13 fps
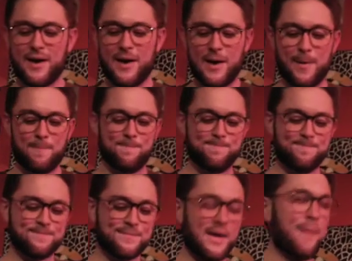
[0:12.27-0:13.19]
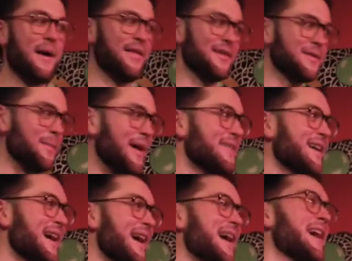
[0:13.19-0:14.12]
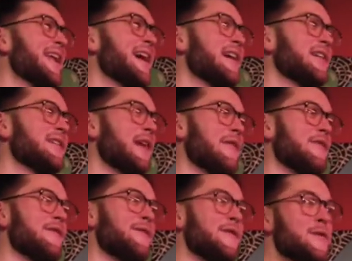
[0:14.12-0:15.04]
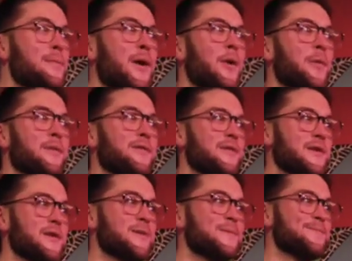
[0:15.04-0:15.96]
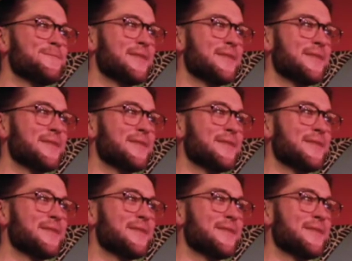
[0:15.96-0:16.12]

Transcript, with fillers: Um, I'm Alex Manthei, and I have a few poems for you,